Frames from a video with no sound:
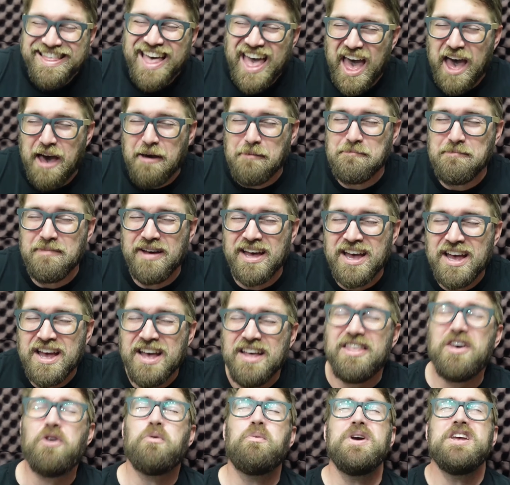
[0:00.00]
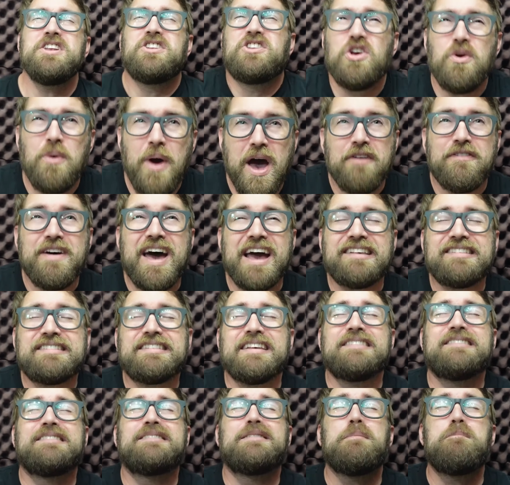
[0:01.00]
them that we do have
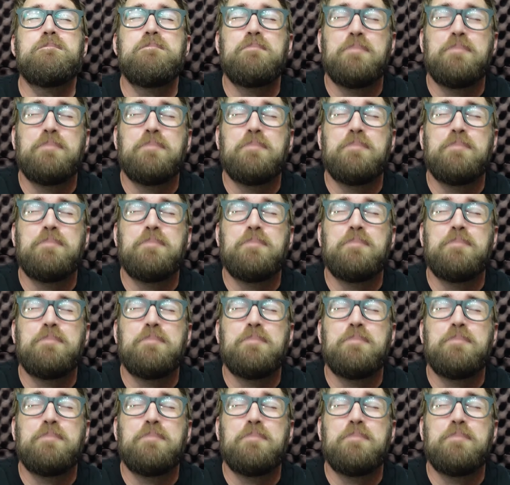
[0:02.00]
access to